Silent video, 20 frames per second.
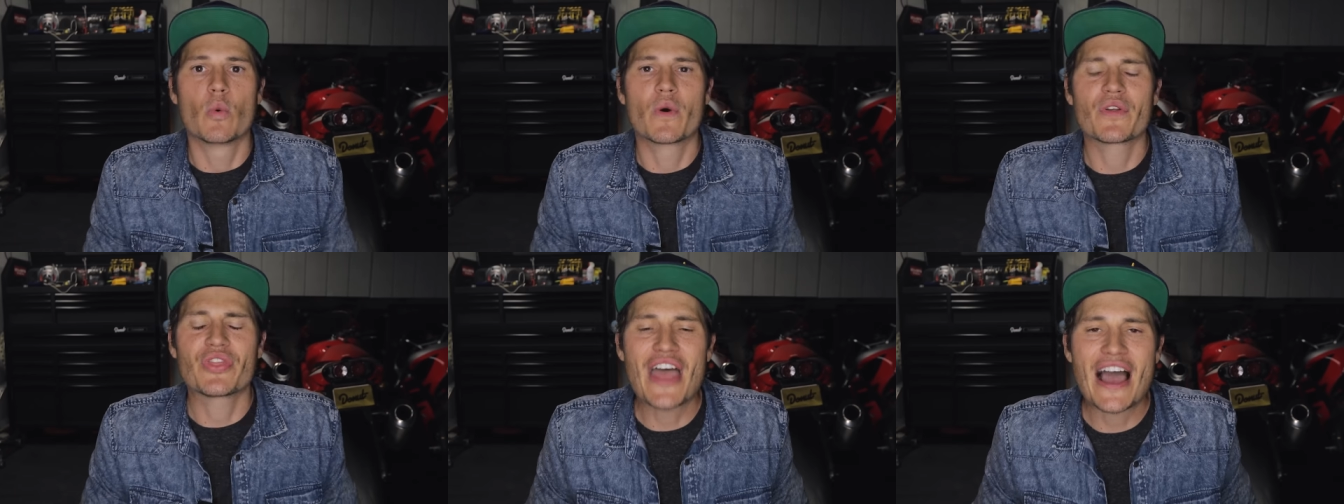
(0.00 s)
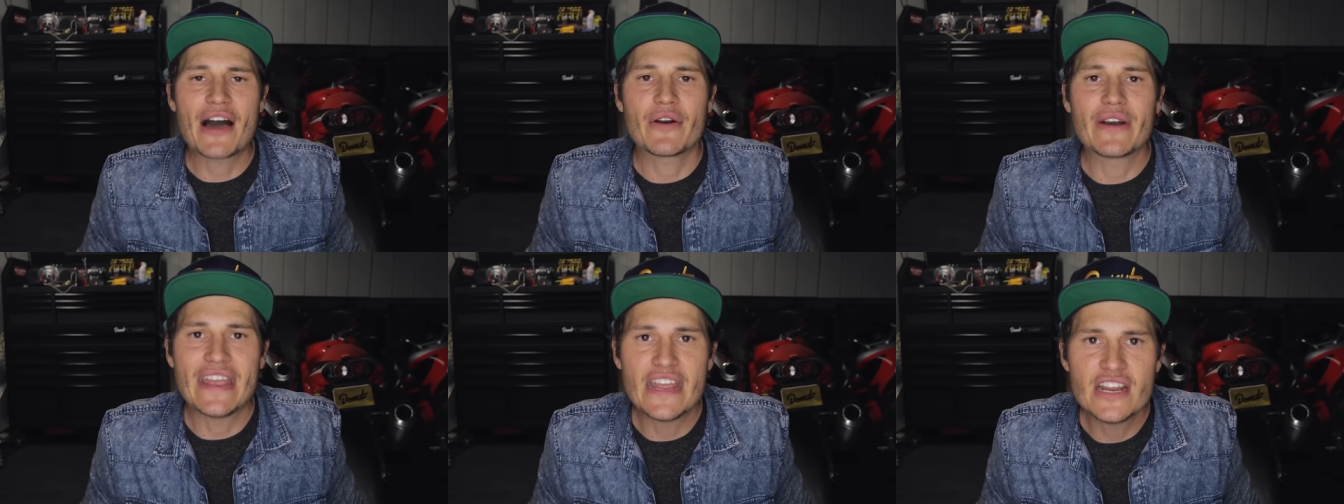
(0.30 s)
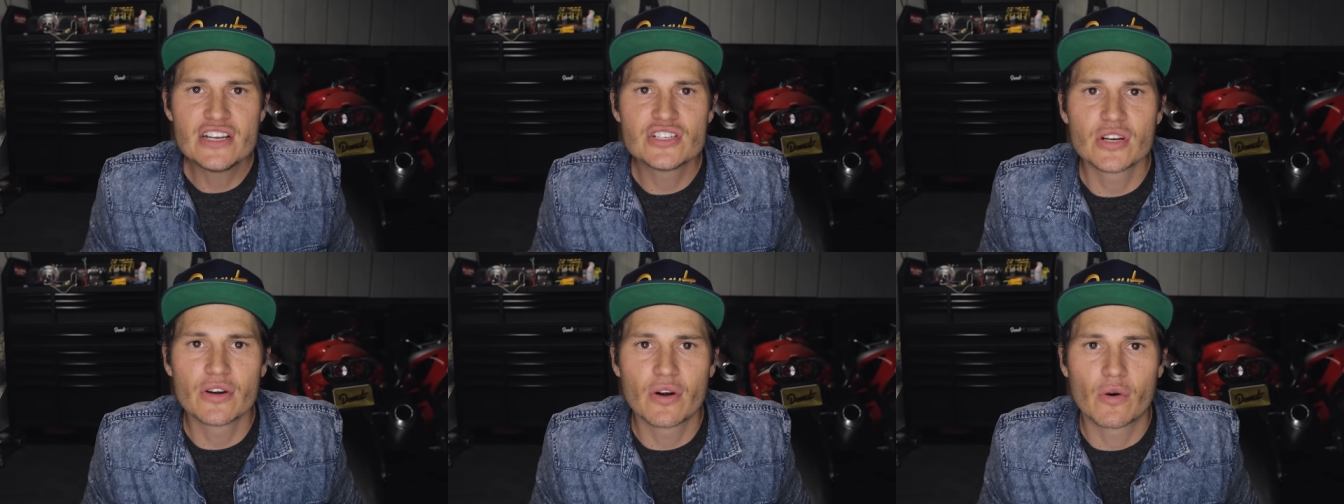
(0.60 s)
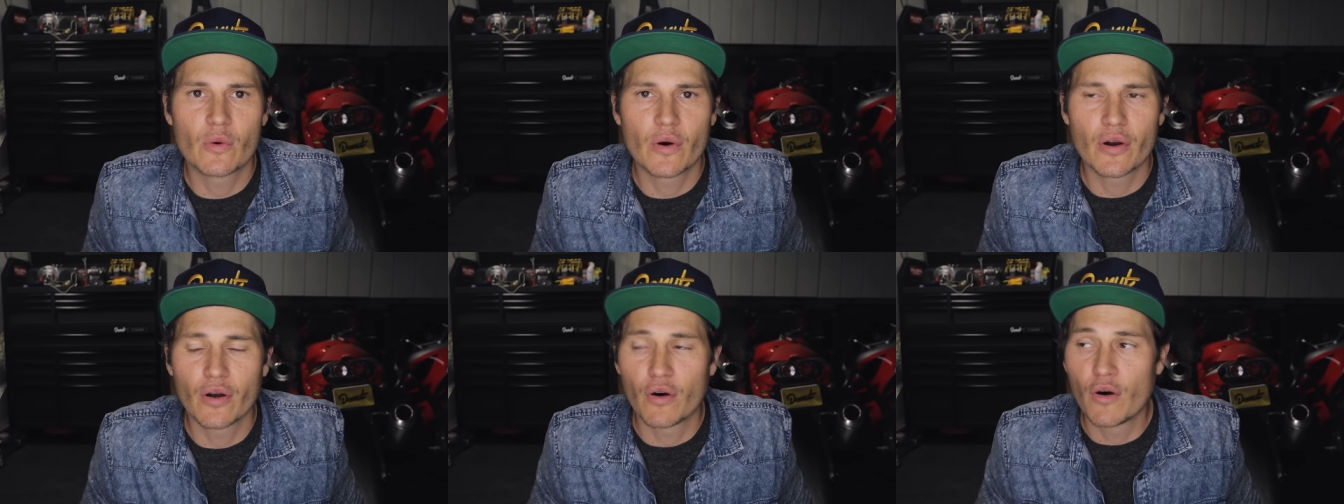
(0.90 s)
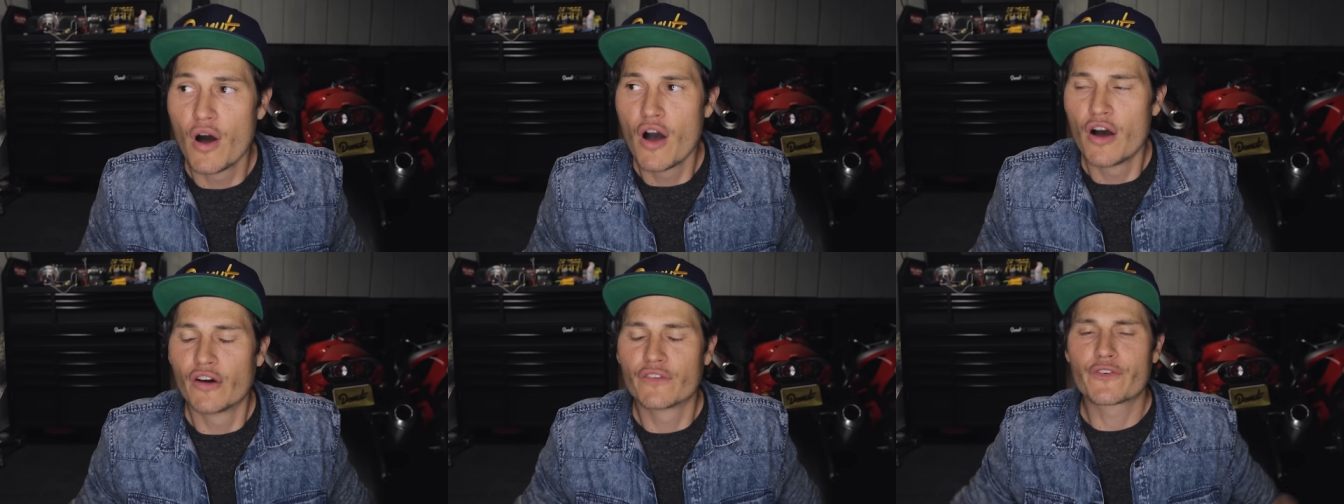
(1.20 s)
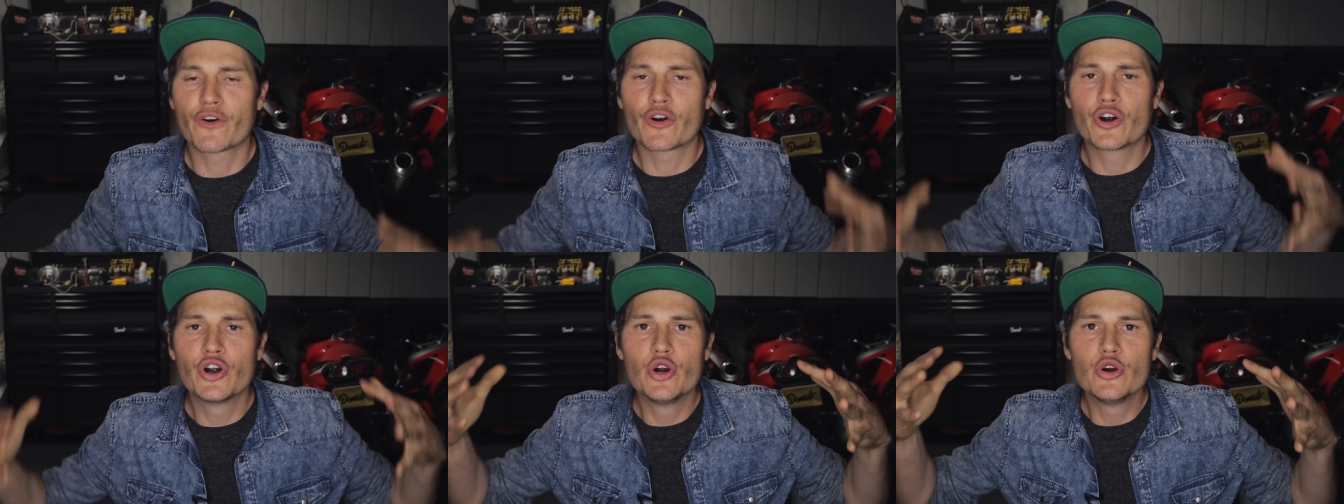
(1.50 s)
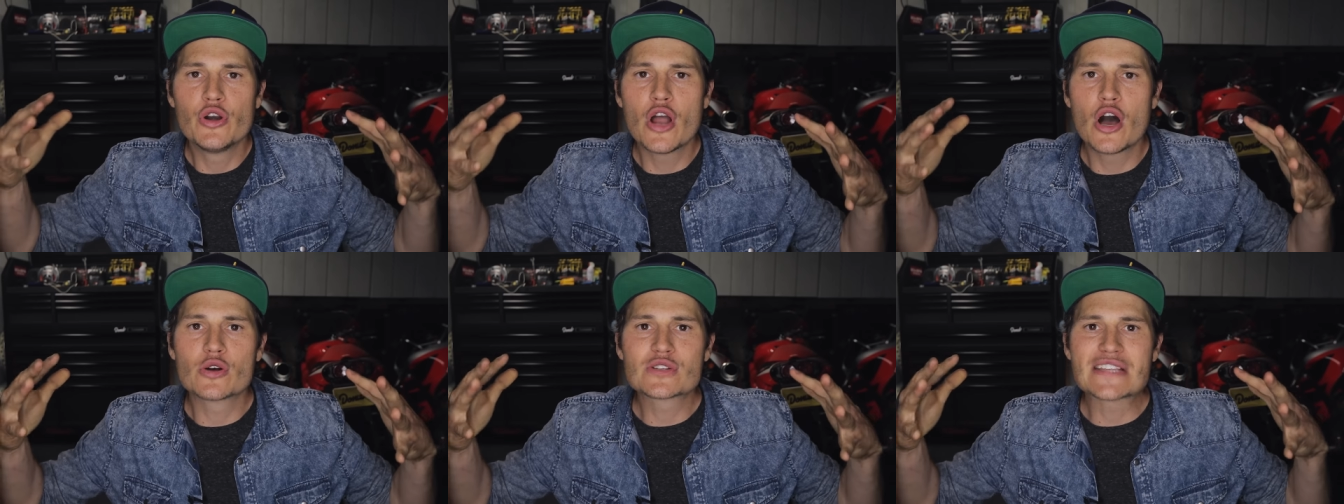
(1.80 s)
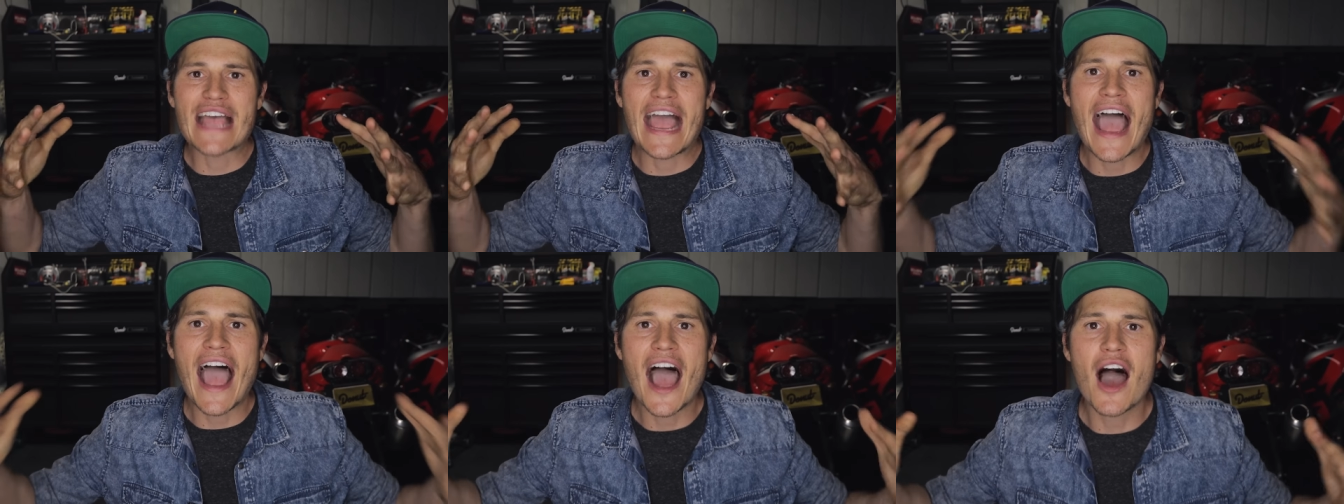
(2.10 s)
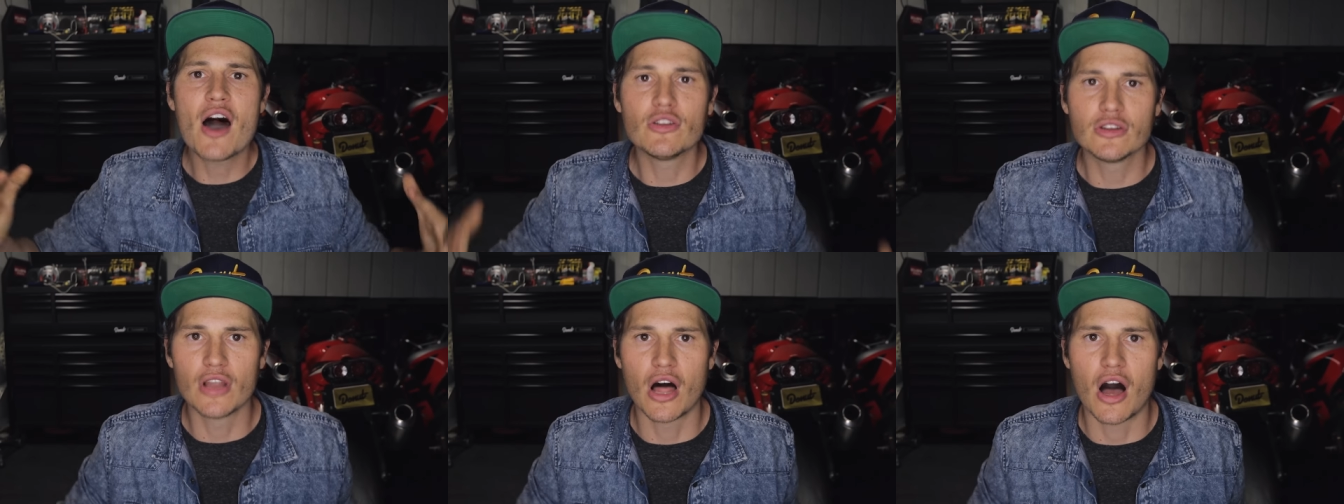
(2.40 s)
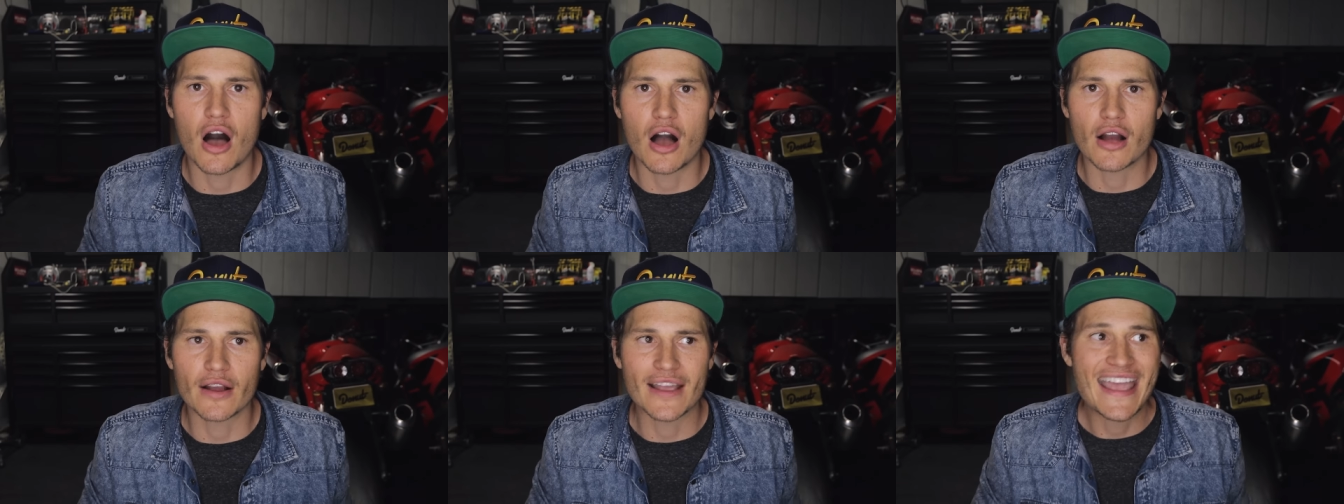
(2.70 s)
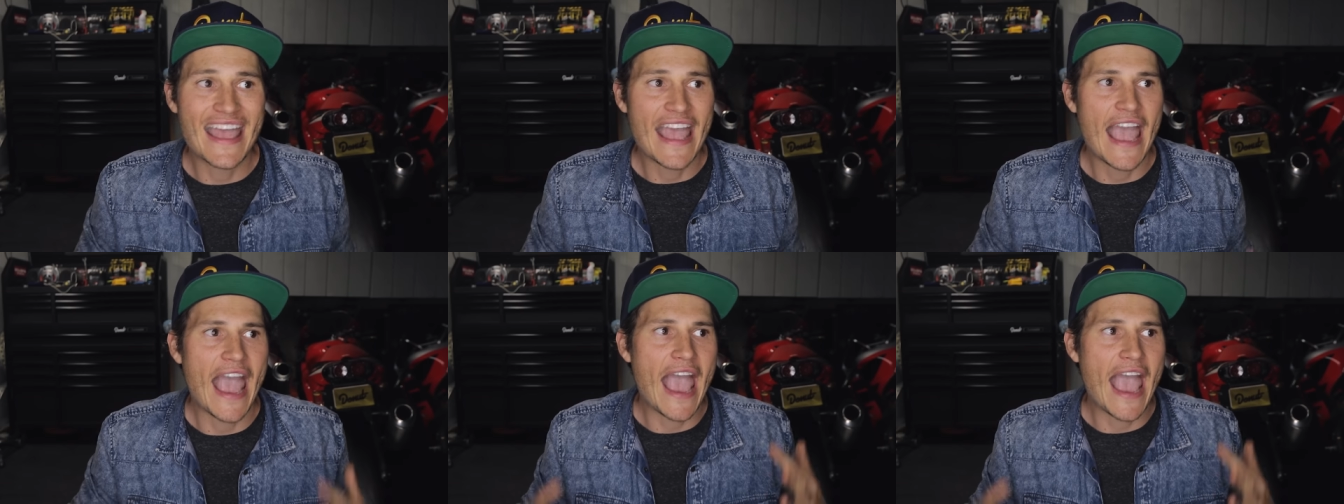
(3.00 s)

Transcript: without engine oil for who knows how long,